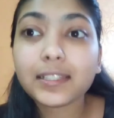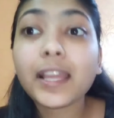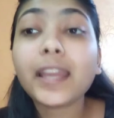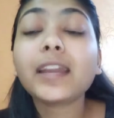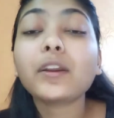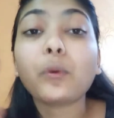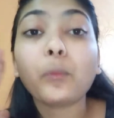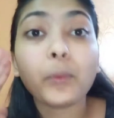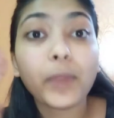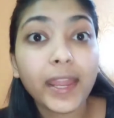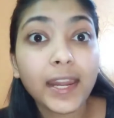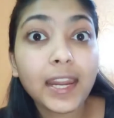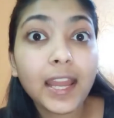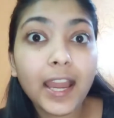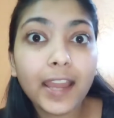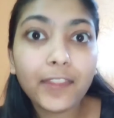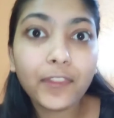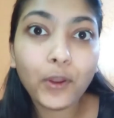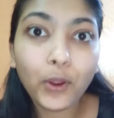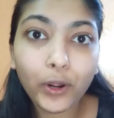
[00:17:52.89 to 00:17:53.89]
Like, when
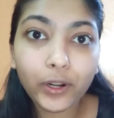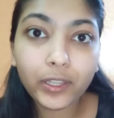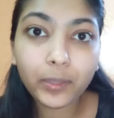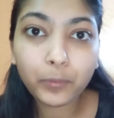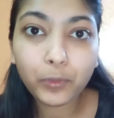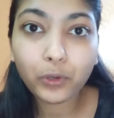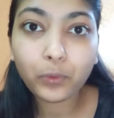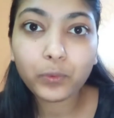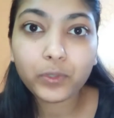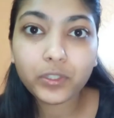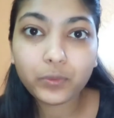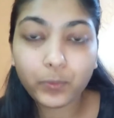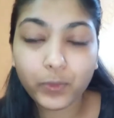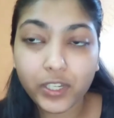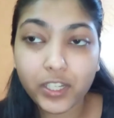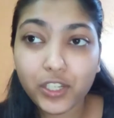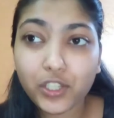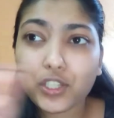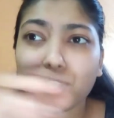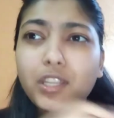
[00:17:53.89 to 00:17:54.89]
I thought the book was
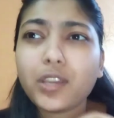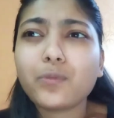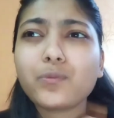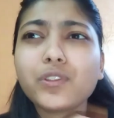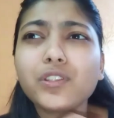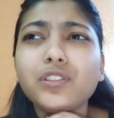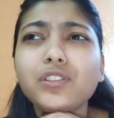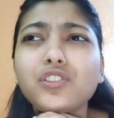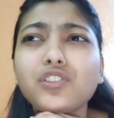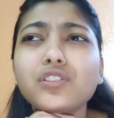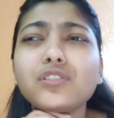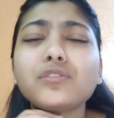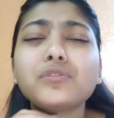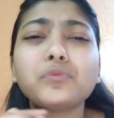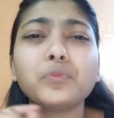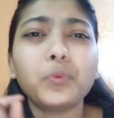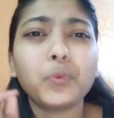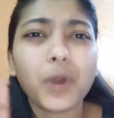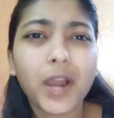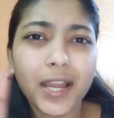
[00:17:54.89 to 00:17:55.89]
finished, there was just
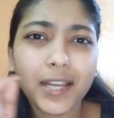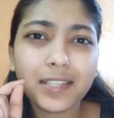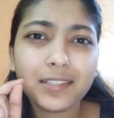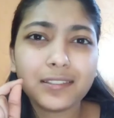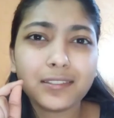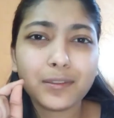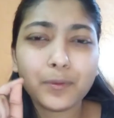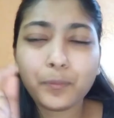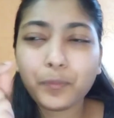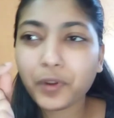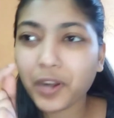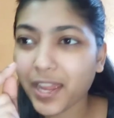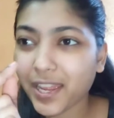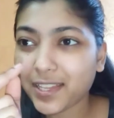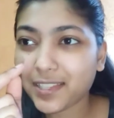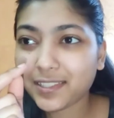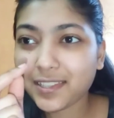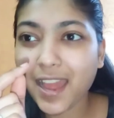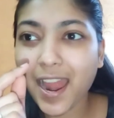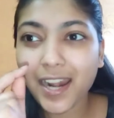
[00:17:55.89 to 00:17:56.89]
one
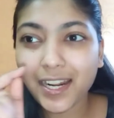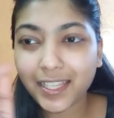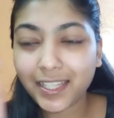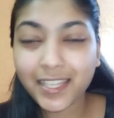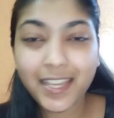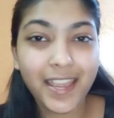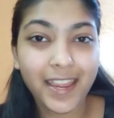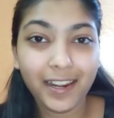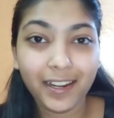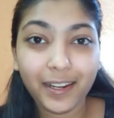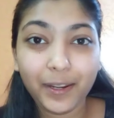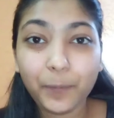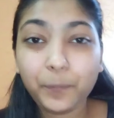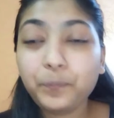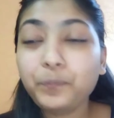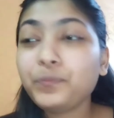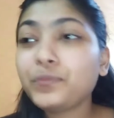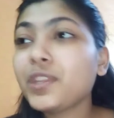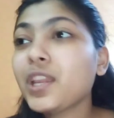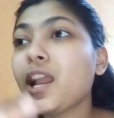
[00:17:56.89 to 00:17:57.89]
surprise at the end,
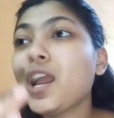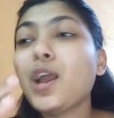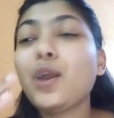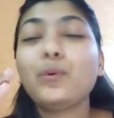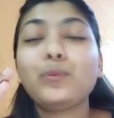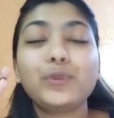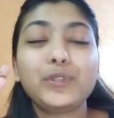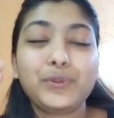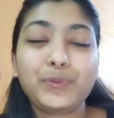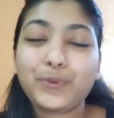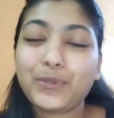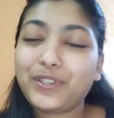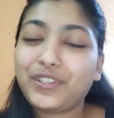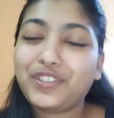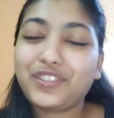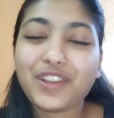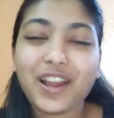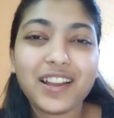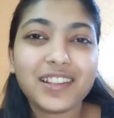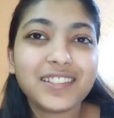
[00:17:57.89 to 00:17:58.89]
which was
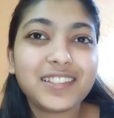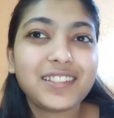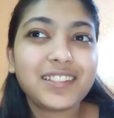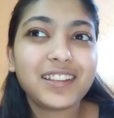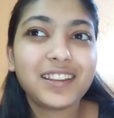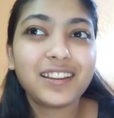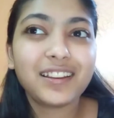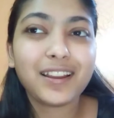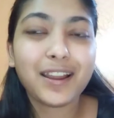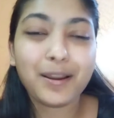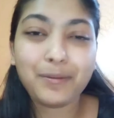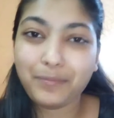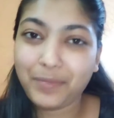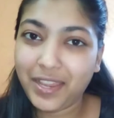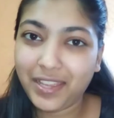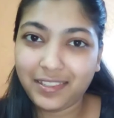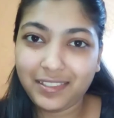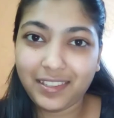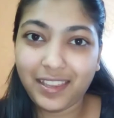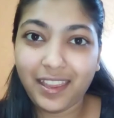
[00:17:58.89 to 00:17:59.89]
just
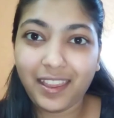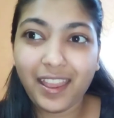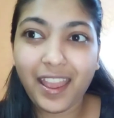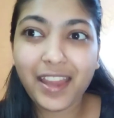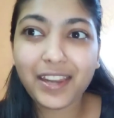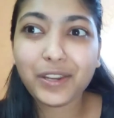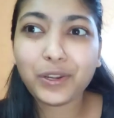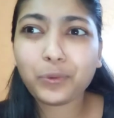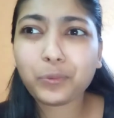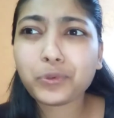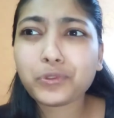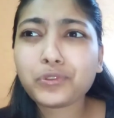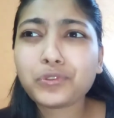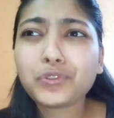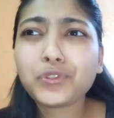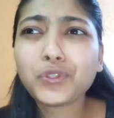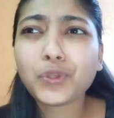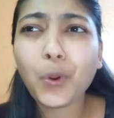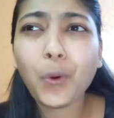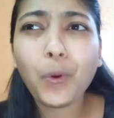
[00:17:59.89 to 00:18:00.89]
amazing, and it was
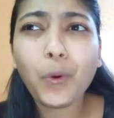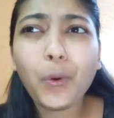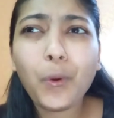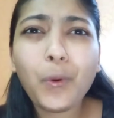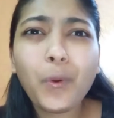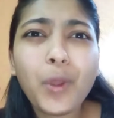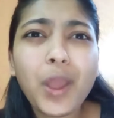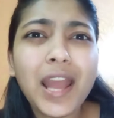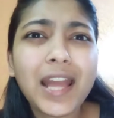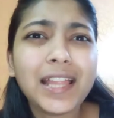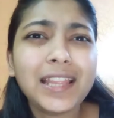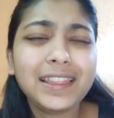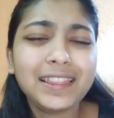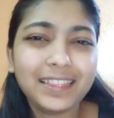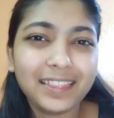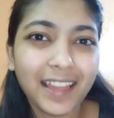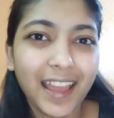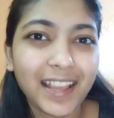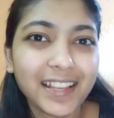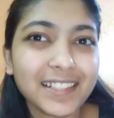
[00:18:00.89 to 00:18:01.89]
so
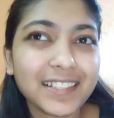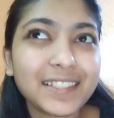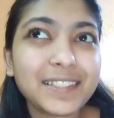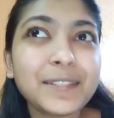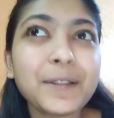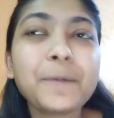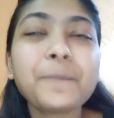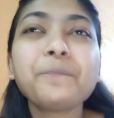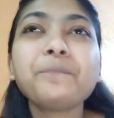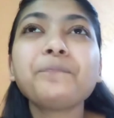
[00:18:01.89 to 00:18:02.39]
nice.